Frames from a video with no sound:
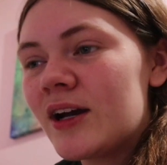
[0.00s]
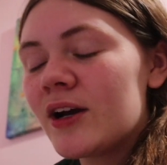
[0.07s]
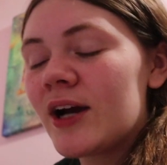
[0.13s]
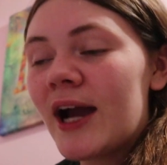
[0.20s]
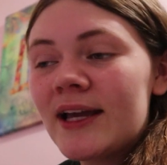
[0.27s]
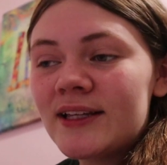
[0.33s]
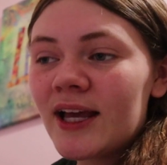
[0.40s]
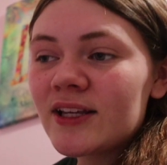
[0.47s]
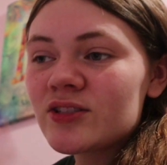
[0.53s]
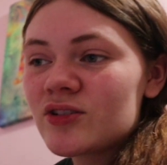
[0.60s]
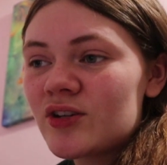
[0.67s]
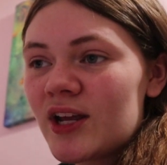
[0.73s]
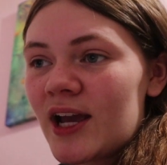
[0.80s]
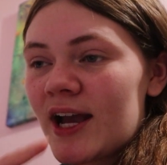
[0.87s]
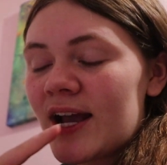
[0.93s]

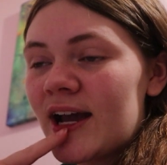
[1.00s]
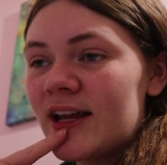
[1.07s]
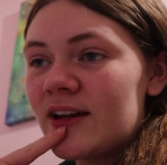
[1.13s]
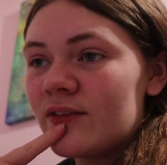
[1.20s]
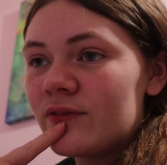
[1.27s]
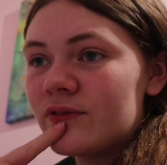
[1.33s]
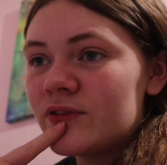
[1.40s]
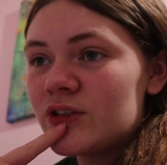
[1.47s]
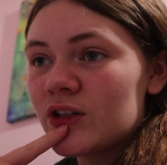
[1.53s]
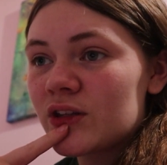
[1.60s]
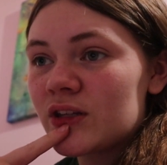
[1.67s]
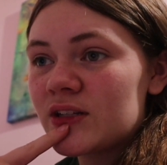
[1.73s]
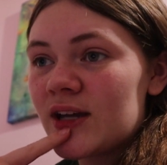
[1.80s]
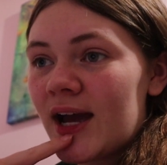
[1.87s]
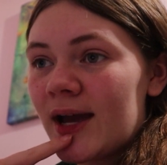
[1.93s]
Yesterday I kind of took
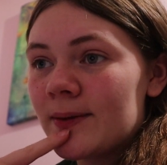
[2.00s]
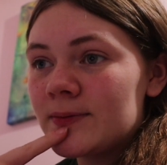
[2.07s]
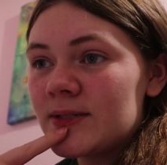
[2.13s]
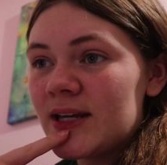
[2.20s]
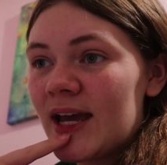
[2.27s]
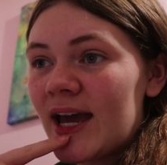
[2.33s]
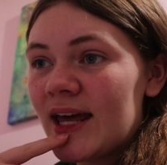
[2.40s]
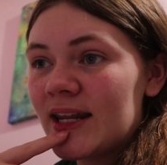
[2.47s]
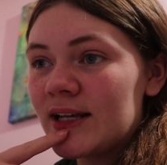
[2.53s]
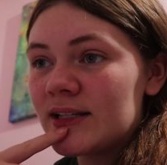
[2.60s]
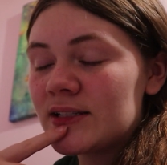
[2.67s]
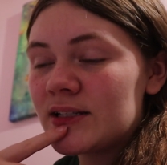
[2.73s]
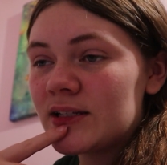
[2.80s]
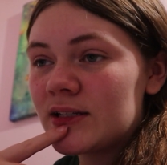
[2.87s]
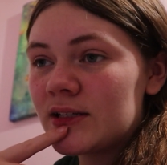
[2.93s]
the time to
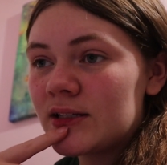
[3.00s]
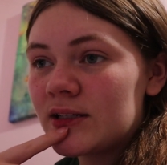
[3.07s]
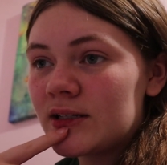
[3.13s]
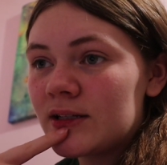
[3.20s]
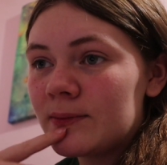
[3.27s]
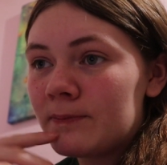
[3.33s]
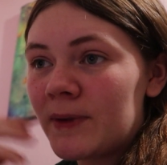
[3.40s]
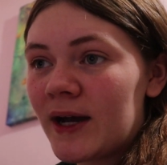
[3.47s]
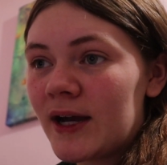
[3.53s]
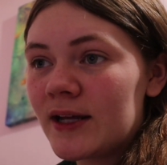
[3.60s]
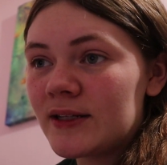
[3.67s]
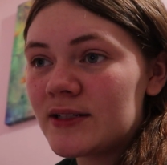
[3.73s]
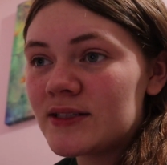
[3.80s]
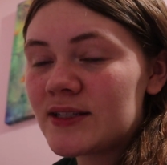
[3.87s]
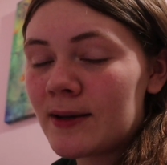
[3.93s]
edit
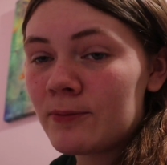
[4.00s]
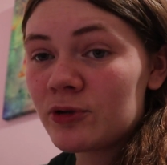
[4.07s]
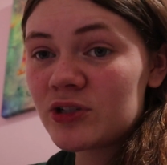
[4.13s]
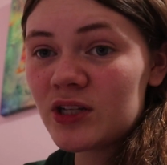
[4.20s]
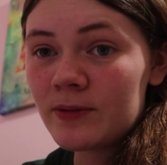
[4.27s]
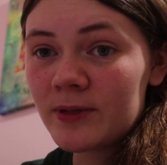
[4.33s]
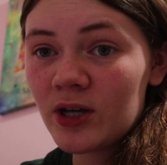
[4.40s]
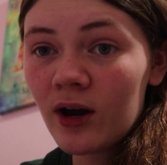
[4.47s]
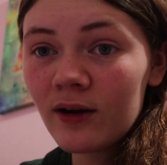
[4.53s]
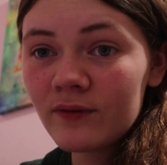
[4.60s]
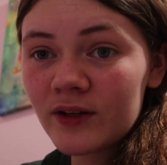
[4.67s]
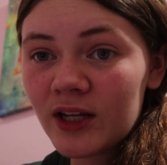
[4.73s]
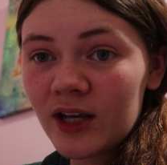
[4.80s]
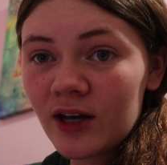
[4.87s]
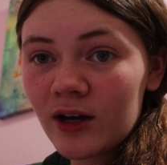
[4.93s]
my December TBR
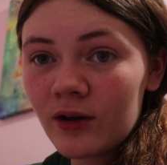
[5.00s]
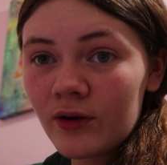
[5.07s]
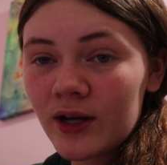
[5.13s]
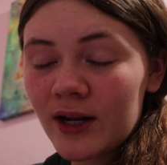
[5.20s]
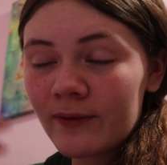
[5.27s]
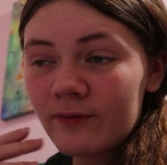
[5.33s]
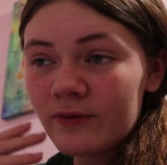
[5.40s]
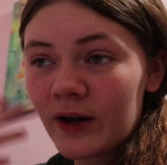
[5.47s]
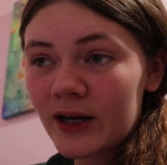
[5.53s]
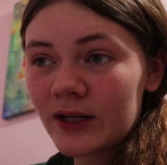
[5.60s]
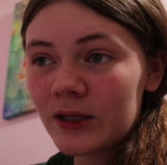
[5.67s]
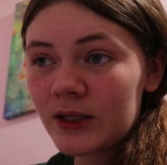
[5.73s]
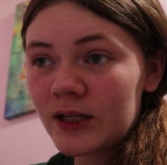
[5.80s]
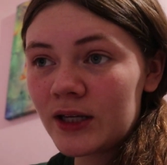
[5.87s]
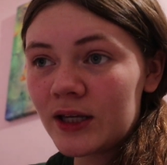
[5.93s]
video, and I'm
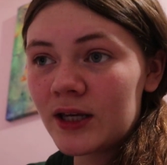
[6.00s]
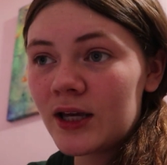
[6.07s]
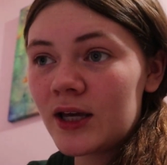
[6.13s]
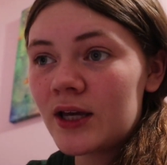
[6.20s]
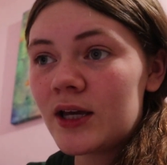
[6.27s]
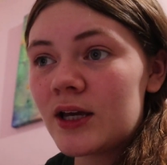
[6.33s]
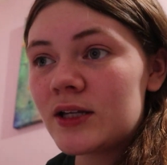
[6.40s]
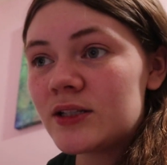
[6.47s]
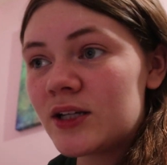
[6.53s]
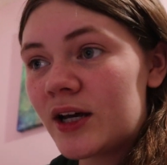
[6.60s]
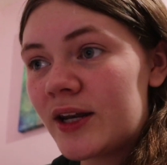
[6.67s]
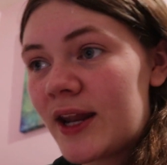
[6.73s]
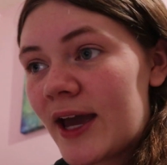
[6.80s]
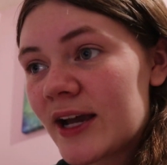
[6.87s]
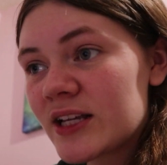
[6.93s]
finally
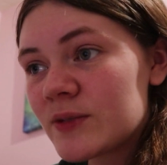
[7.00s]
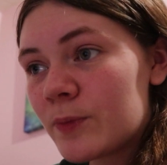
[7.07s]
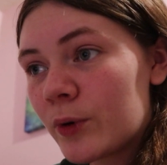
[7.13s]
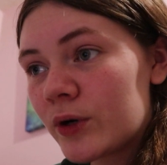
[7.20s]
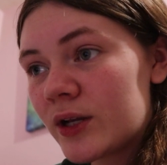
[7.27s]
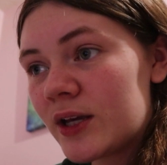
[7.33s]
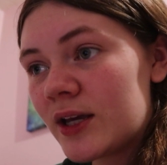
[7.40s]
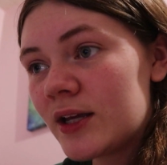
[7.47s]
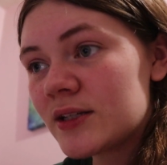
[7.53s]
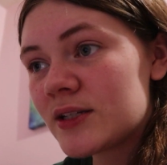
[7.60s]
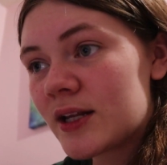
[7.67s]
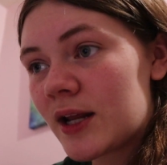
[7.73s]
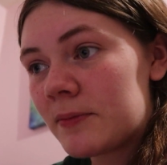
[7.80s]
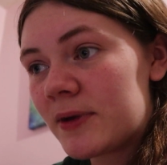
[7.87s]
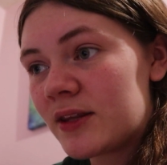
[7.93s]
done exporting it,
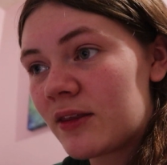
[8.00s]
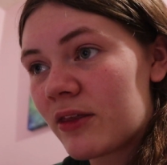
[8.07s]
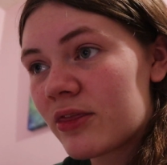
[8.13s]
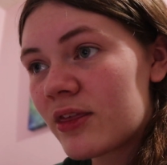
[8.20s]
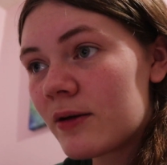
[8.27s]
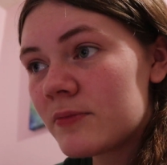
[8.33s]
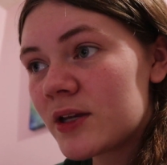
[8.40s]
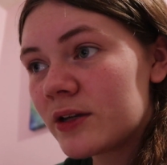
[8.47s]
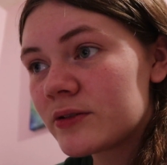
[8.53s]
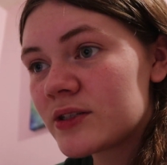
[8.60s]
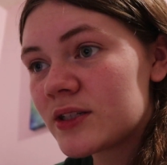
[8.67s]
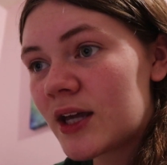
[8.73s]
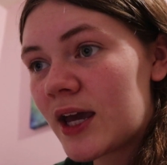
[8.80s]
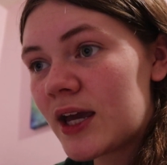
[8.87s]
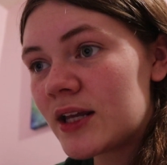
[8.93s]
and I made the thumbnail
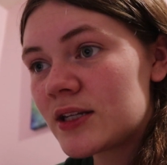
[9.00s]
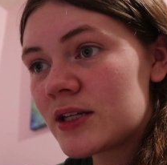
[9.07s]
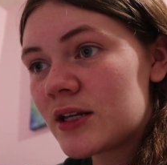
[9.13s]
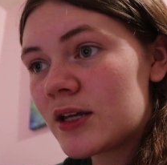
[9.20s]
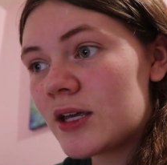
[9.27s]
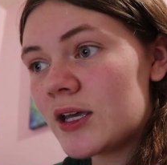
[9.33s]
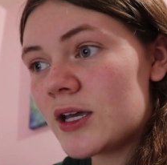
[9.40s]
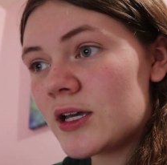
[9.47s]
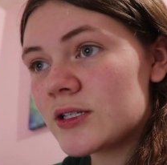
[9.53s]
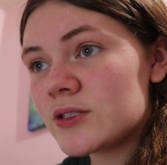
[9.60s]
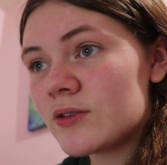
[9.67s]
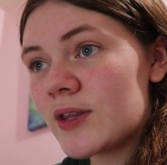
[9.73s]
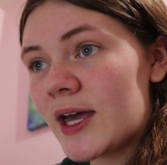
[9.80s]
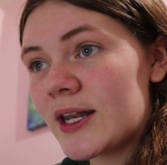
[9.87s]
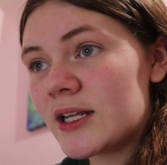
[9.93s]
tonight
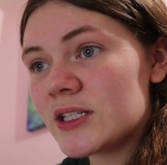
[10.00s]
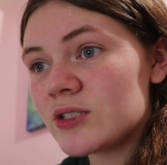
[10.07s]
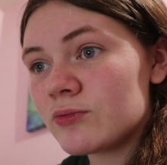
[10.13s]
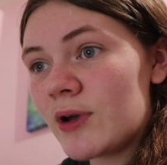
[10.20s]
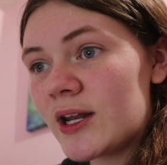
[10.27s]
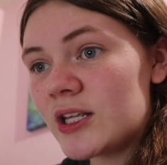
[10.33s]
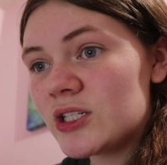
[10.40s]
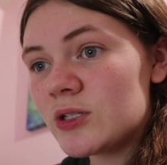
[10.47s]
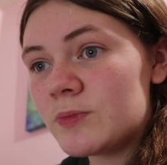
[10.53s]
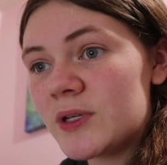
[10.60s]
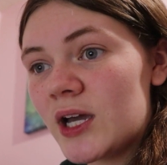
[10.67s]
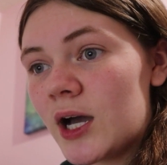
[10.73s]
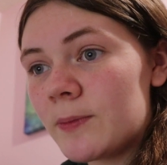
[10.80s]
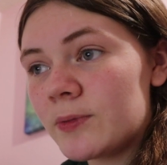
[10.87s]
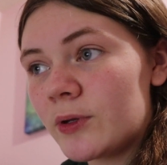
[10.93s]
so that it's ready to
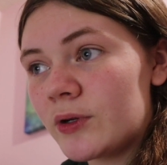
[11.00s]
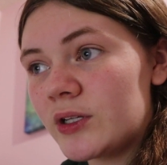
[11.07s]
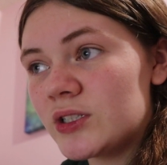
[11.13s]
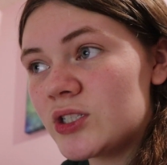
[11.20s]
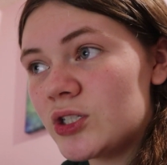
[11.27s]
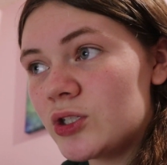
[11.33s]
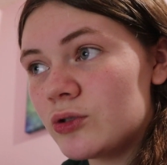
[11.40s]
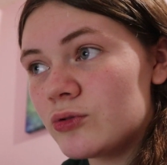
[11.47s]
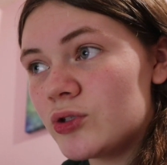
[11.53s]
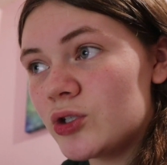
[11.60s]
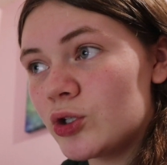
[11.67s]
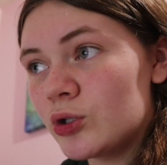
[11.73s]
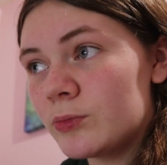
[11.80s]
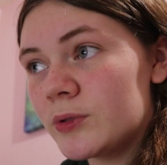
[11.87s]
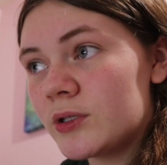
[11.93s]
be uploaded to
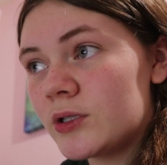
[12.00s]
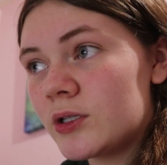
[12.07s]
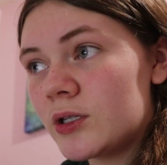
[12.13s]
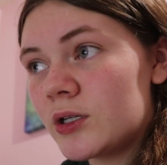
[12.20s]
YouTube